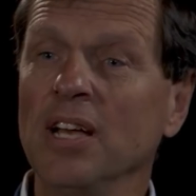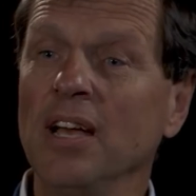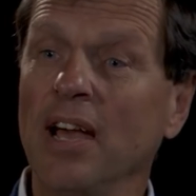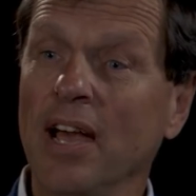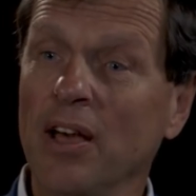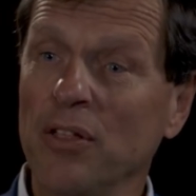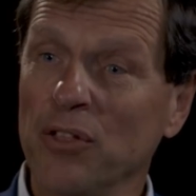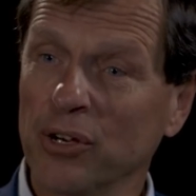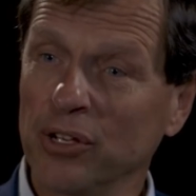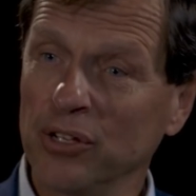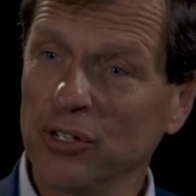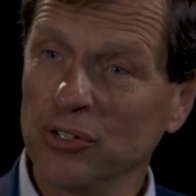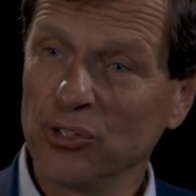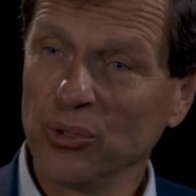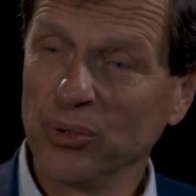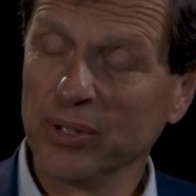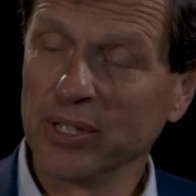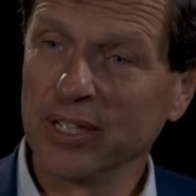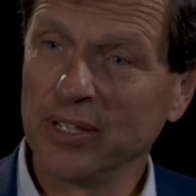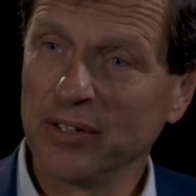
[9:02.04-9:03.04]
And they're going to
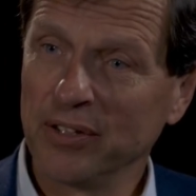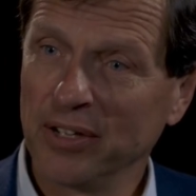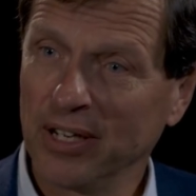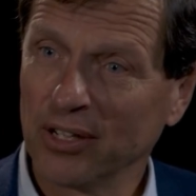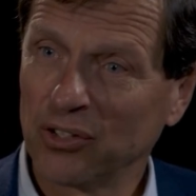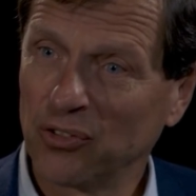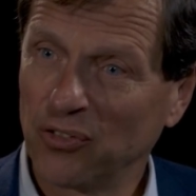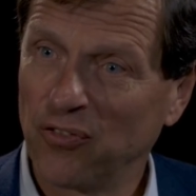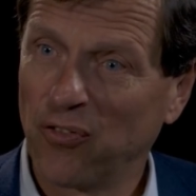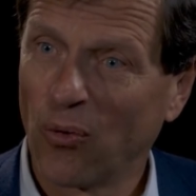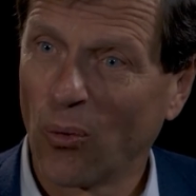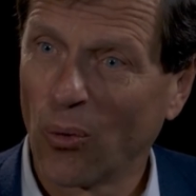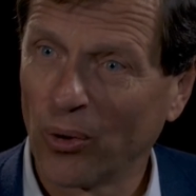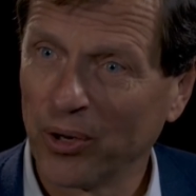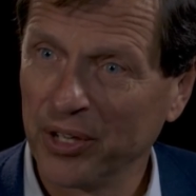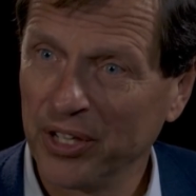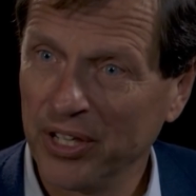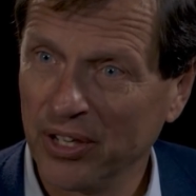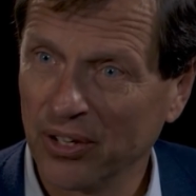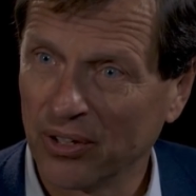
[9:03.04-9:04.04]
do it in the next 4
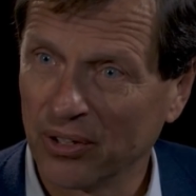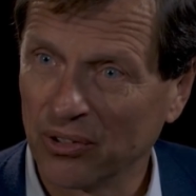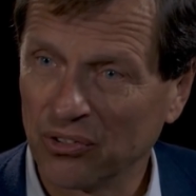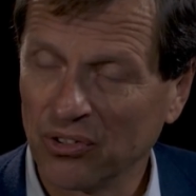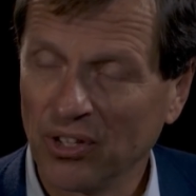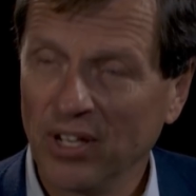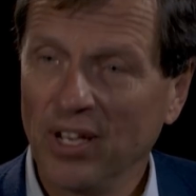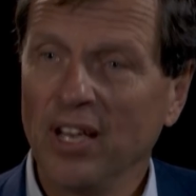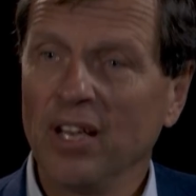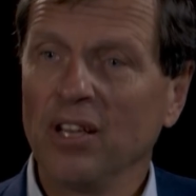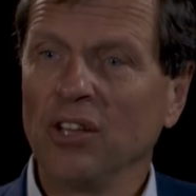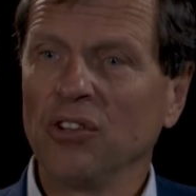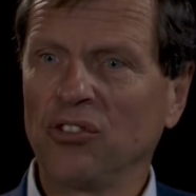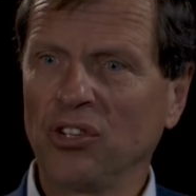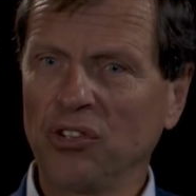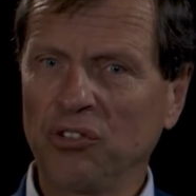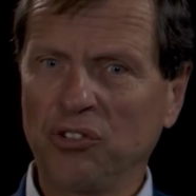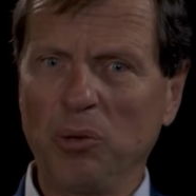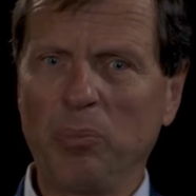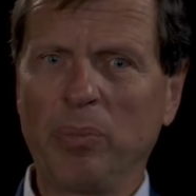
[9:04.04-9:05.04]
years.
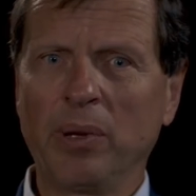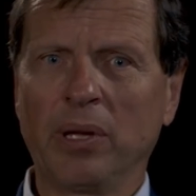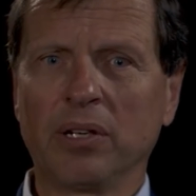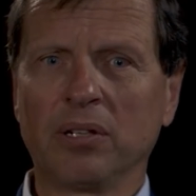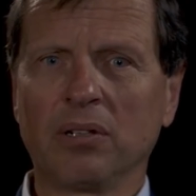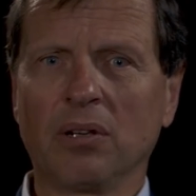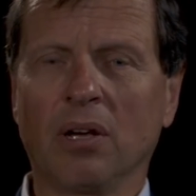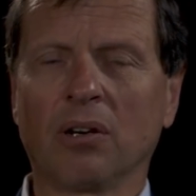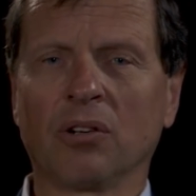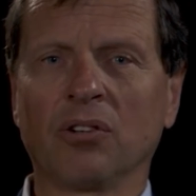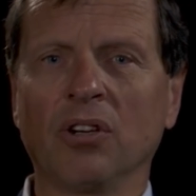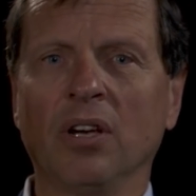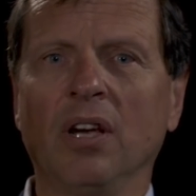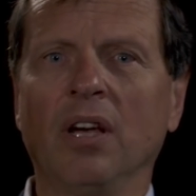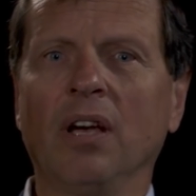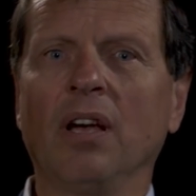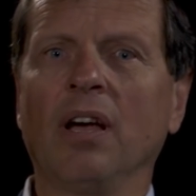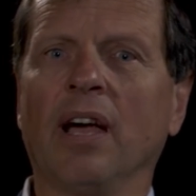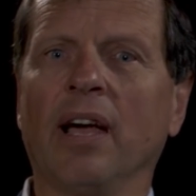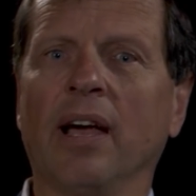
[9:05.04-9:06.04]
$60 billion.
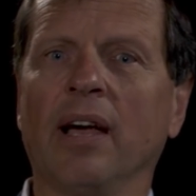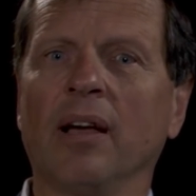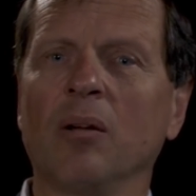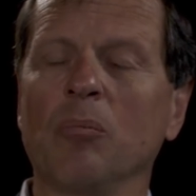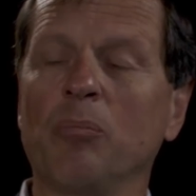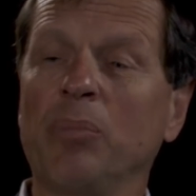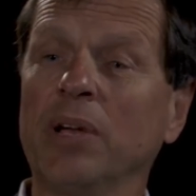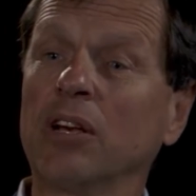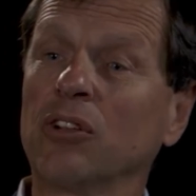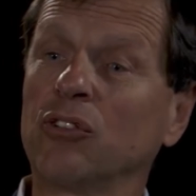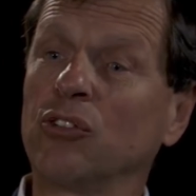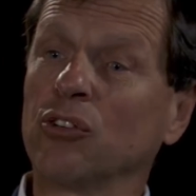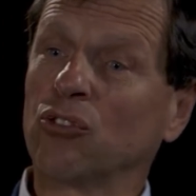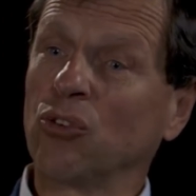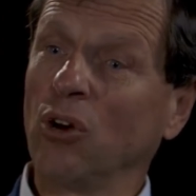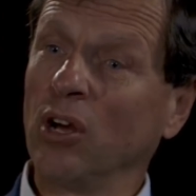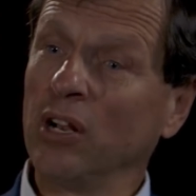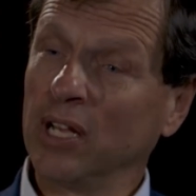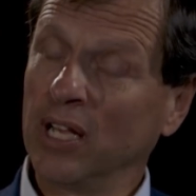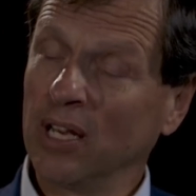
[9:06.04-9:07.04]
And because they're
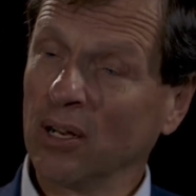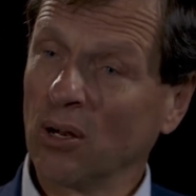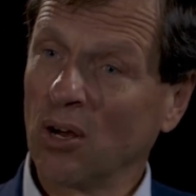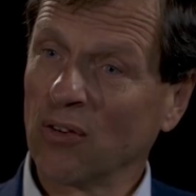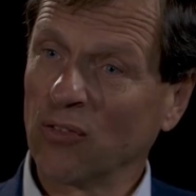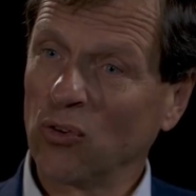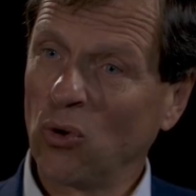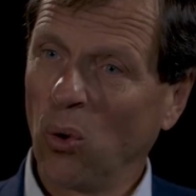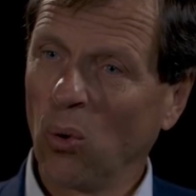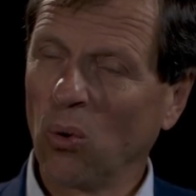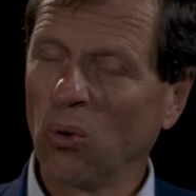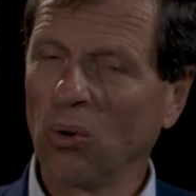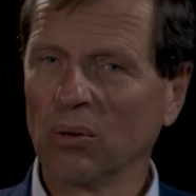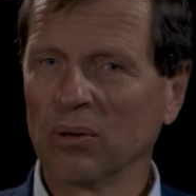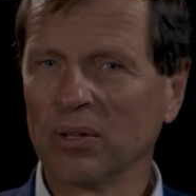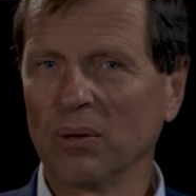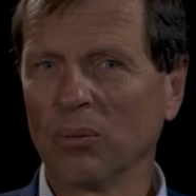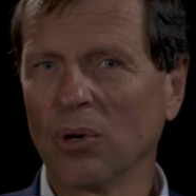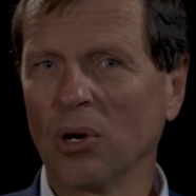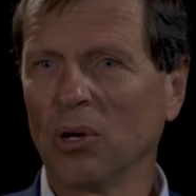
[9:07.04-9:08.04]
trying to get off coal.
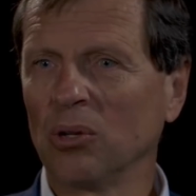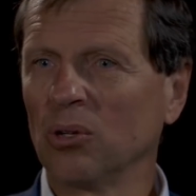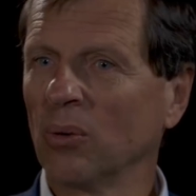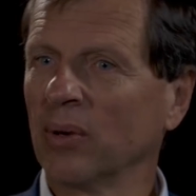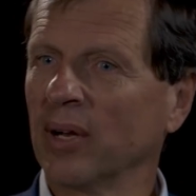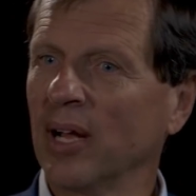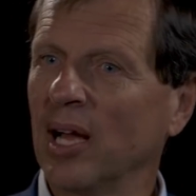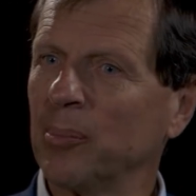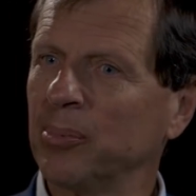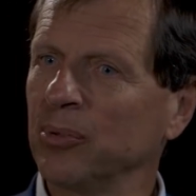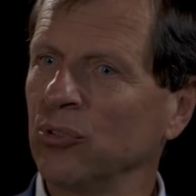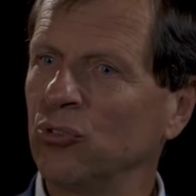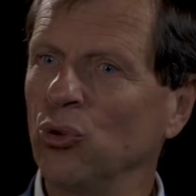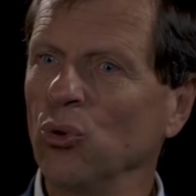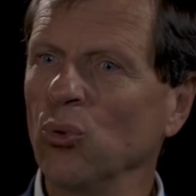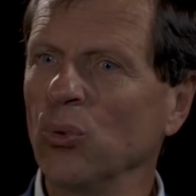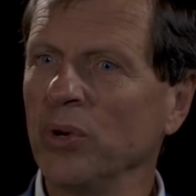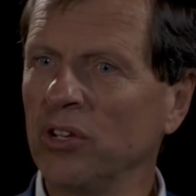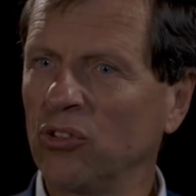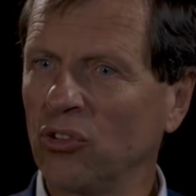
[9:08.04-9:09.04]
We all know what happened
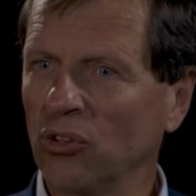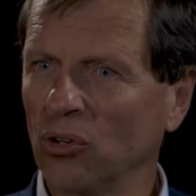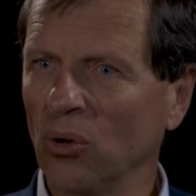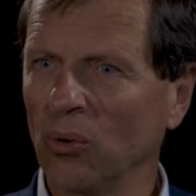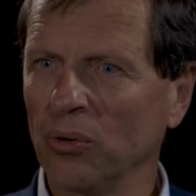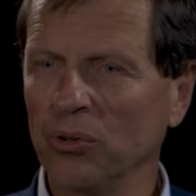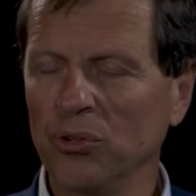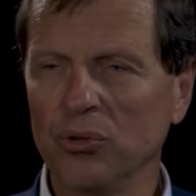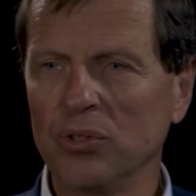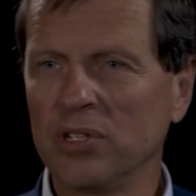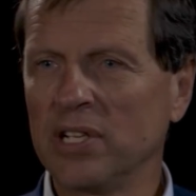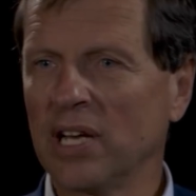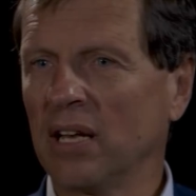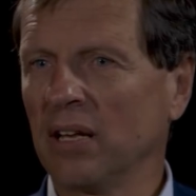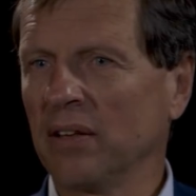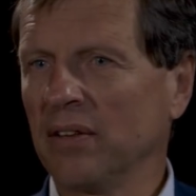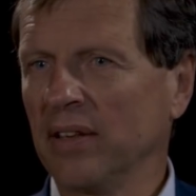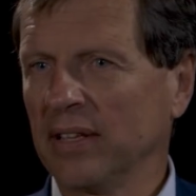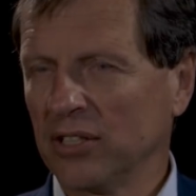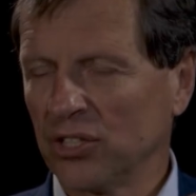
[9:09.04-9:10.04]
2 weeks ago in New
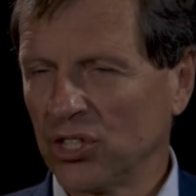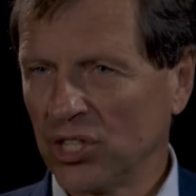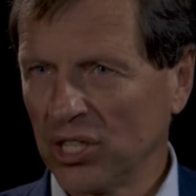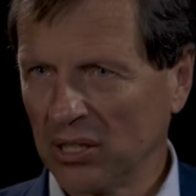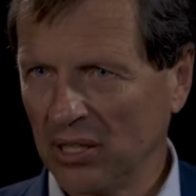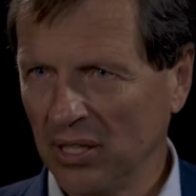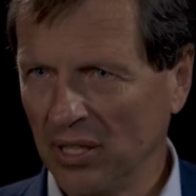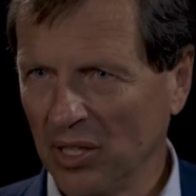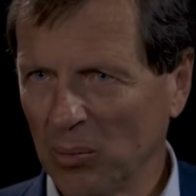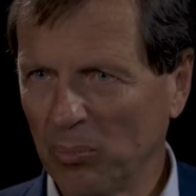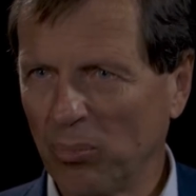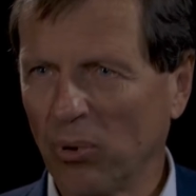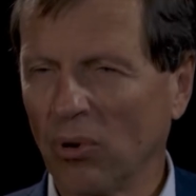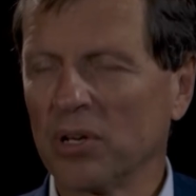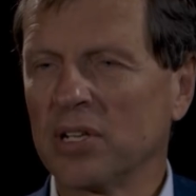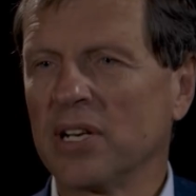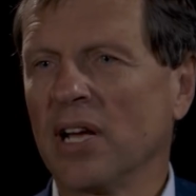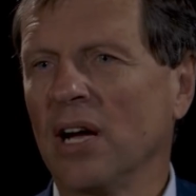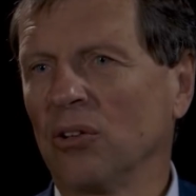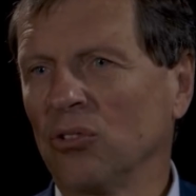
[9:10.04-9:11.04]
Delhi. They had to shut the
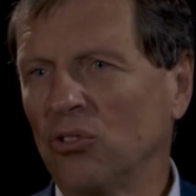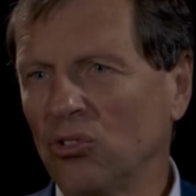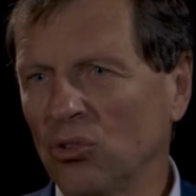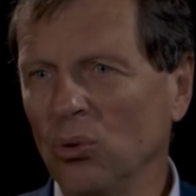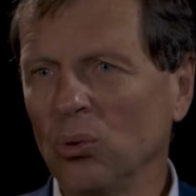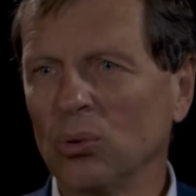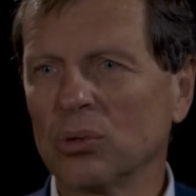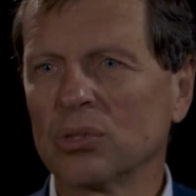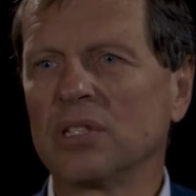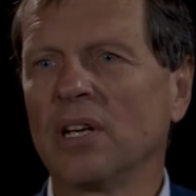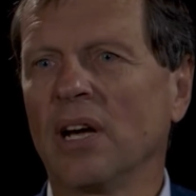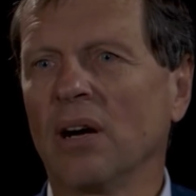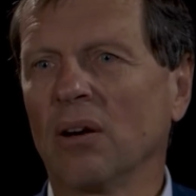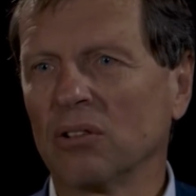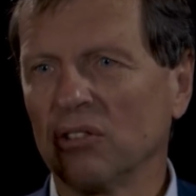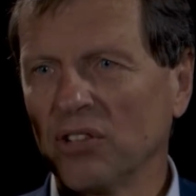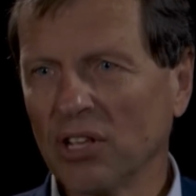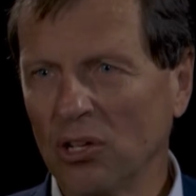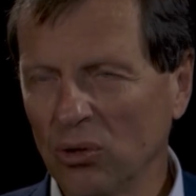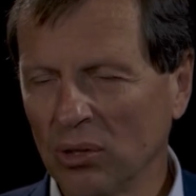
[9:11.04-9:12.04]
airport down, schools down,
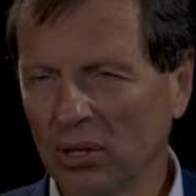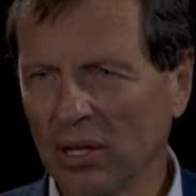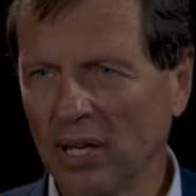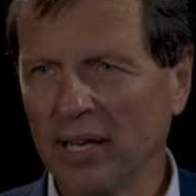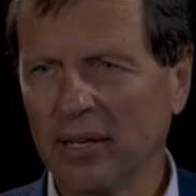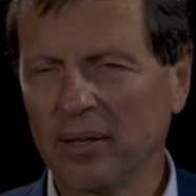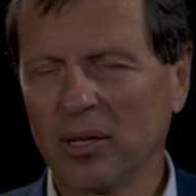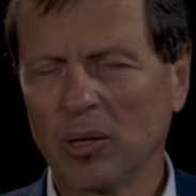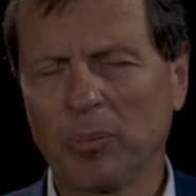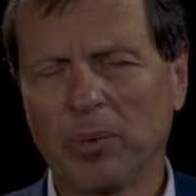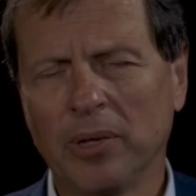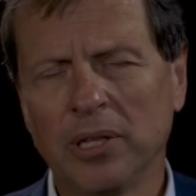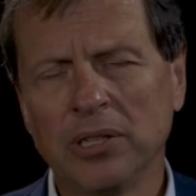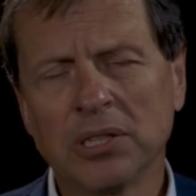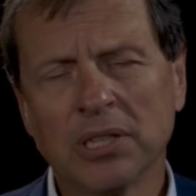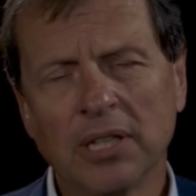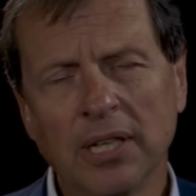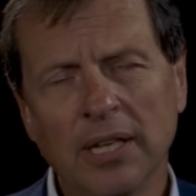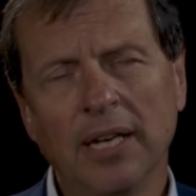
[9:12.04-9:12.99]
because they couldn't land airplanes